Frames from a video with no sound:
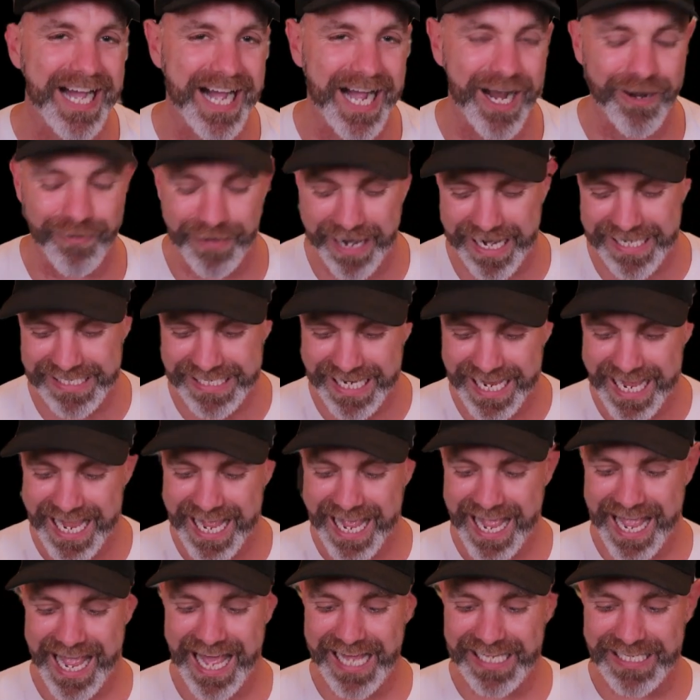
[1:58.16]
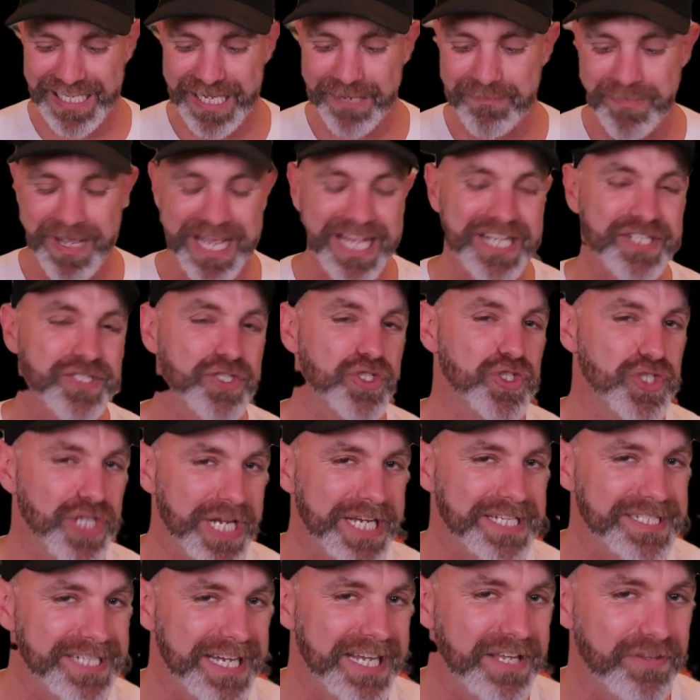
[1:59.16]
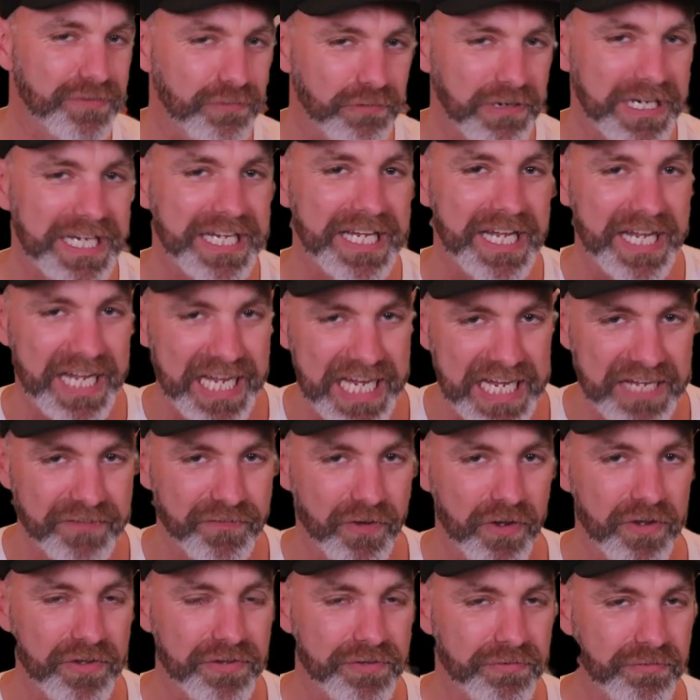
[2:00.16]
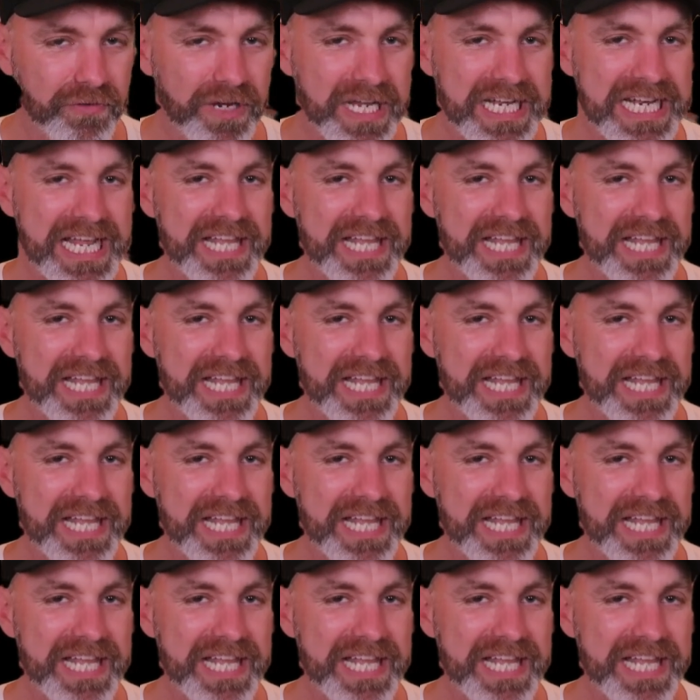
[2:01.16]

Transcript: R8 LMS GT3 Evo 3.